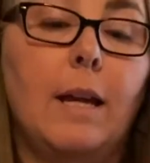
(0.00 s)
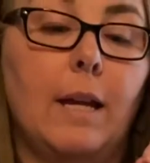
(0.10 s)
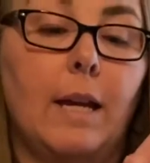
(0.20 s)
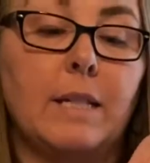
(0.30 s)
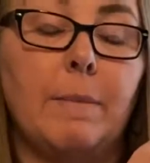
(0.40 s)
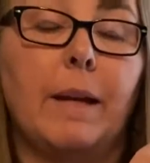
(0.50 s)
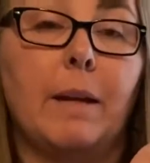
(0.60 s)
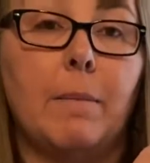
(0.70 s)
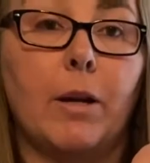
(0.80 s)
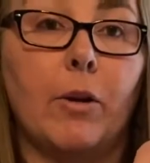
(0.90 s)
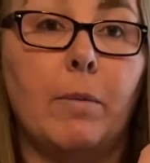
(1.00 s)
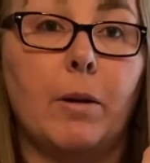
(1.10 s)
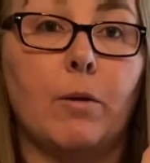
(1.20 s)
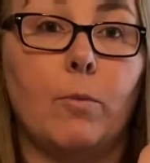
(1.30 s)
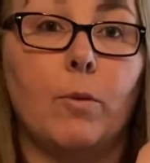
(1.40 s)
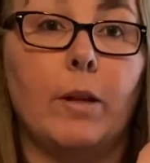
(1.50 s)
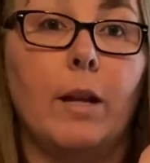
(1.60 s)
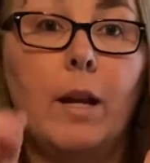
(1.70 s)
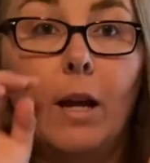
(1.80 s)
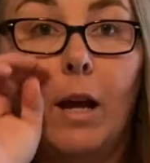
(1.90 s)
is making my grandmother one,
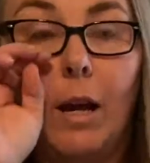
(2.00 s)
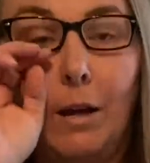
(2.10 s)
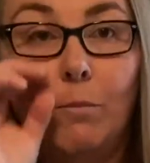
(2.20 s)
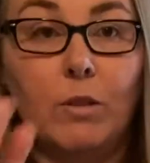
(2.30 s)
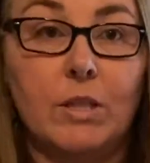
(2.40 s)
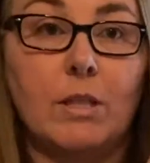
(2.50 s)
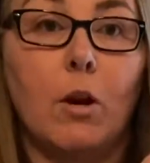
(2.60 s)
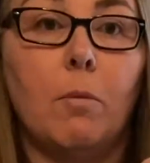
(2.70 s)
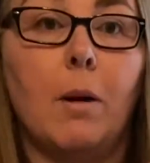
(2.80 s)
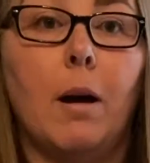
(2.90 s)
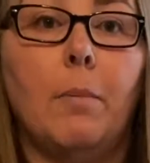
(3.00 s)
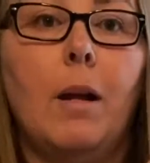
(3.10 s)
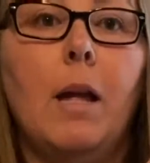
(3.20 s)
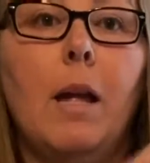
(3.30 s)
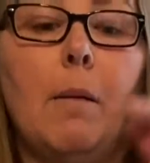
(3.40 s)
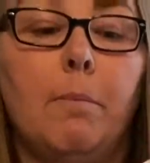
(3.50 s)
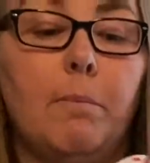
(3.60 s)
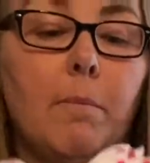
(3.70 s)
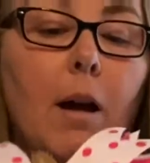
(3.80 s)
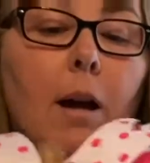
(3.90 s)
which is her mom.
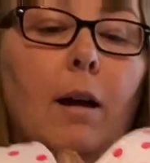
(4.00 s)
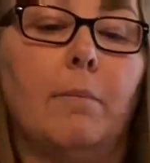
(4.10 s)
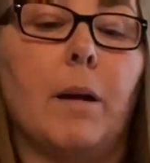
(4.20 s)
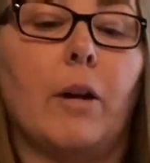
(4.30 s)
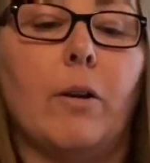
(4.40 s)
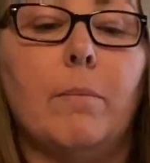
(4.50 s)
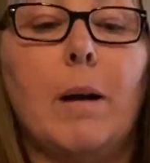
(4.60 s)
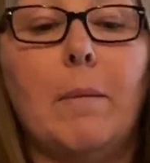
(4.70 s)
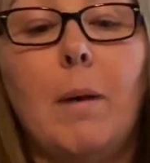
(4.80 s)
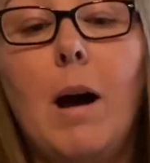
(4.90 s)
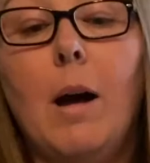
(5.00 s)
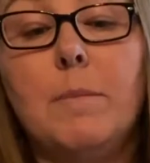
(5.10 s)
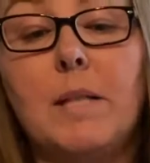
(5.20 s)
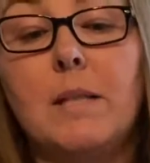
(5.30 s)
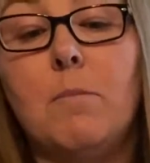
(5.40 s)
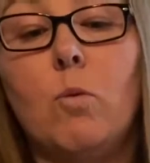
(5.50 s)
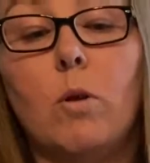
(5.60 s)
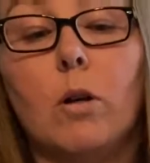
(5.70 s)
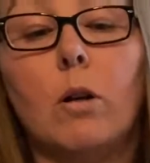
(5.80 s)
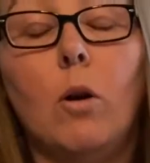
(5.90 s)
my mom's is
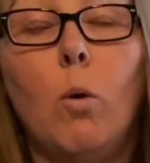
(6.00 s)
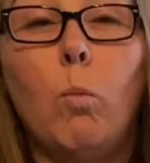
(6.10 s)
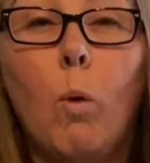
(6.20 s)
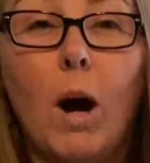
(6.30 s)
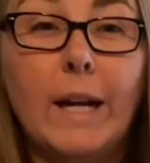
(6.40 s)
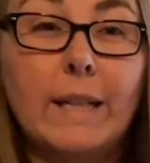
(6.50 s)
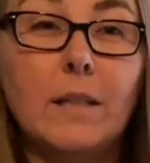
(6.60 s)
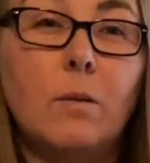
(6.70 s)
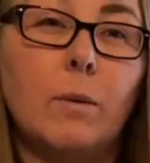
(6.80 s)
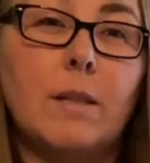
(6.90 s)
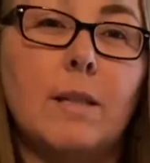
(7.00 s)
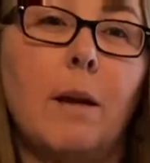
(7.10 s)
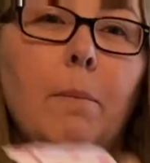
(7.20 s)
more white with some